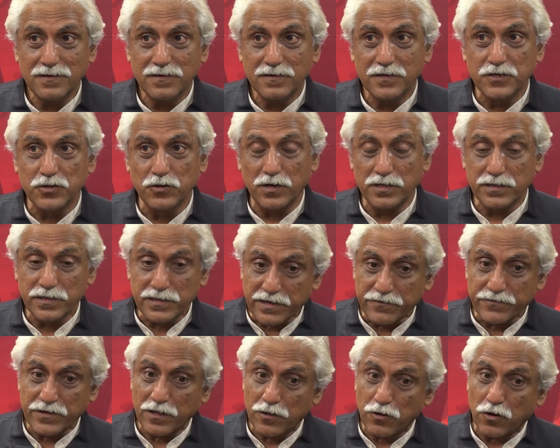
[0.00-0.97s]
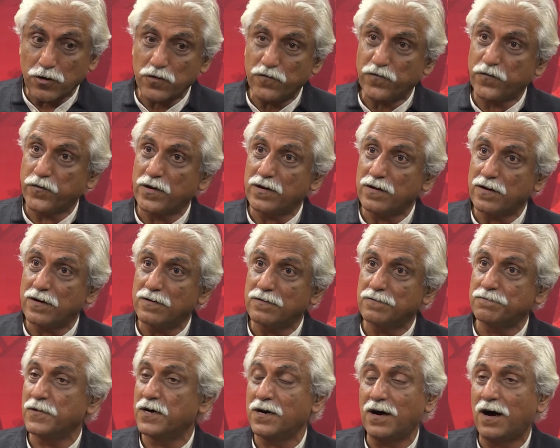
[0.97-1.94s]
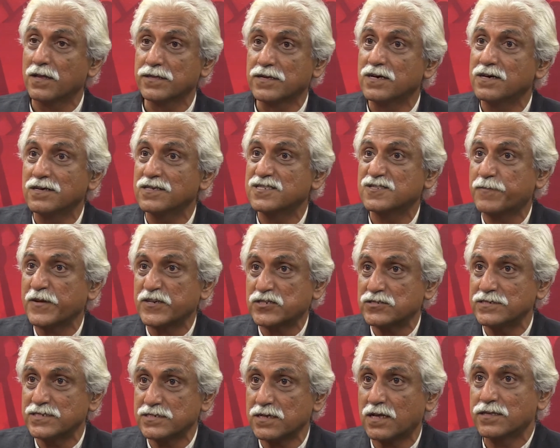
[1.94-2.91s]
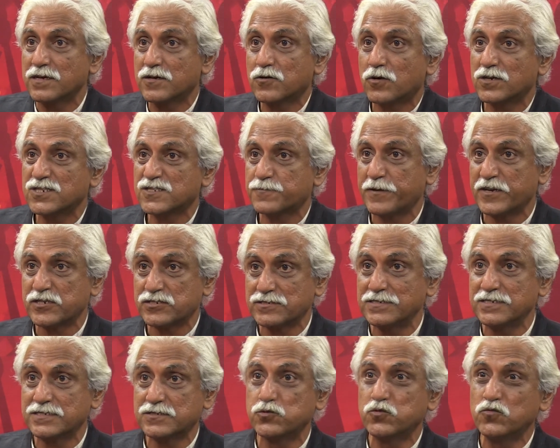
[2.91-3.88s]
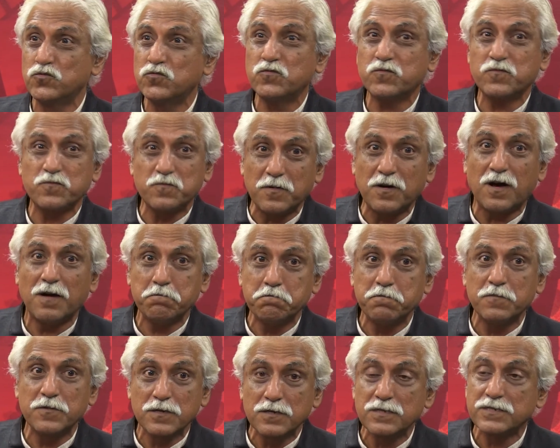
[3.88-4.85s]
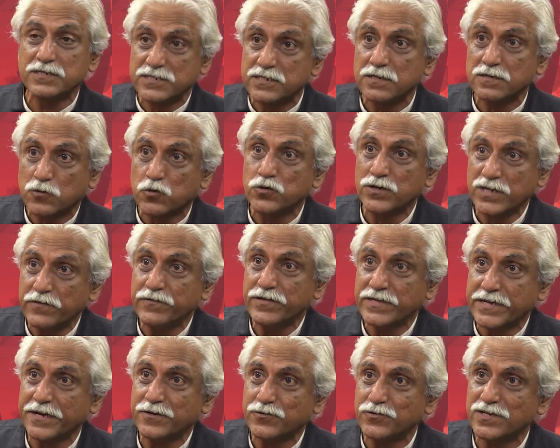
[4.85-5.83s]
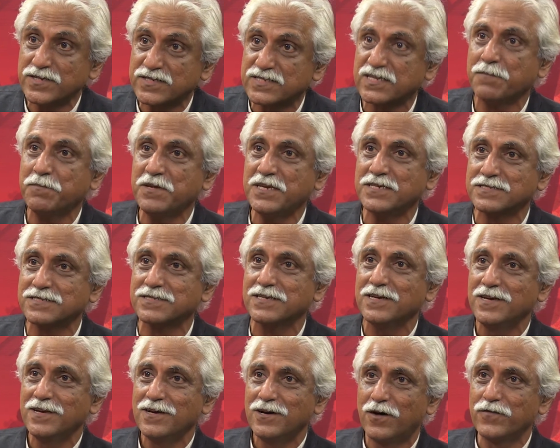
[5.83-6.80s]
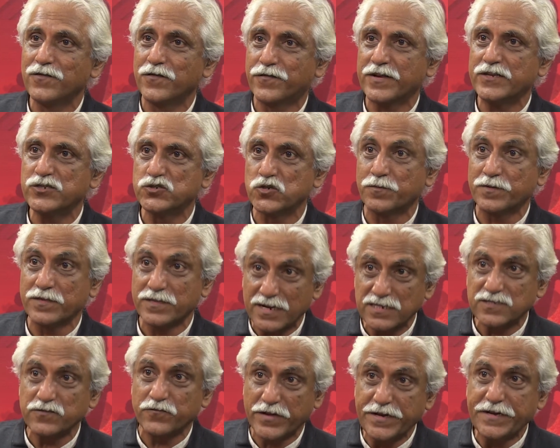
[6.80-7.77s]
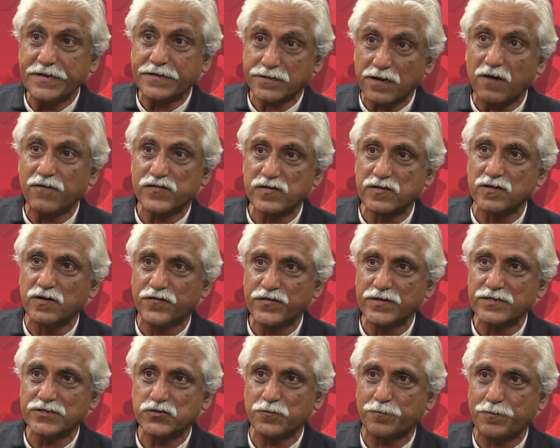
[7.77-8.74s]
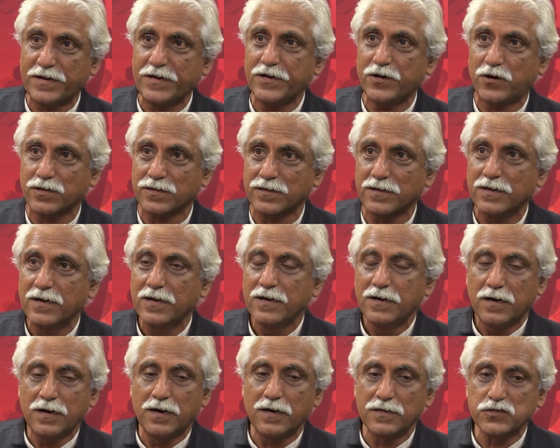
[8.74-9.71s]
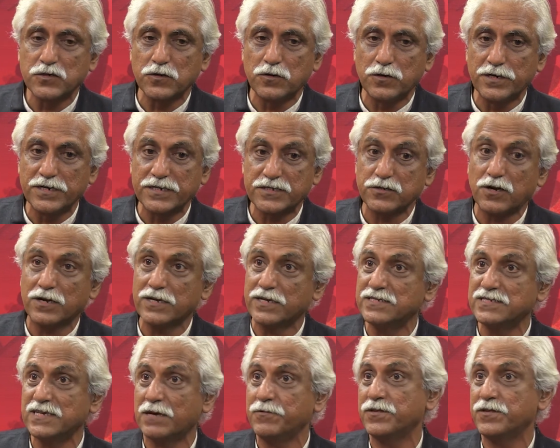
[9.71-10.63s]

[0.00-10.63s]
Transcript: There were a lot of other specialists, other court specialists who couldn't even get to the semis of the French Open. That's a very tough surface to play on. So it's not easy.